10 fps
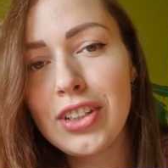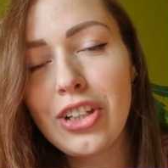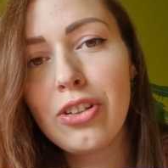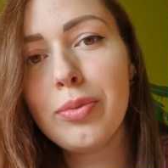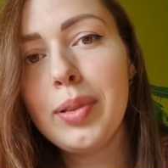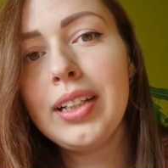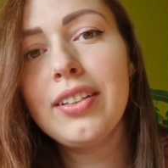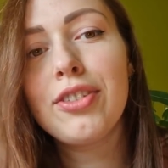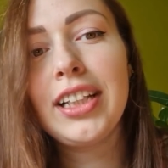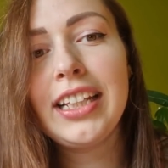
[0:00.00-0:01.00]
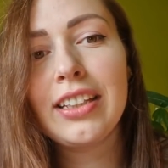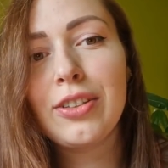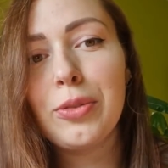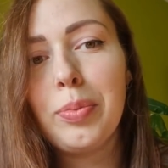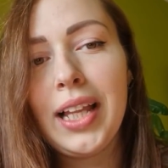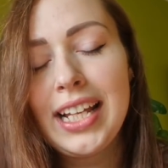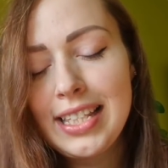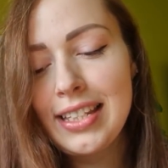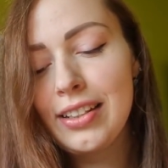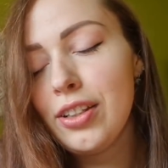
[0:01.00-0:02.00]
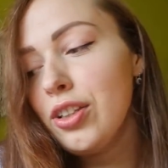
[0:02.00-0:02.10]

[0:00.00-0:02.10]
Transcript: video will be related to plants.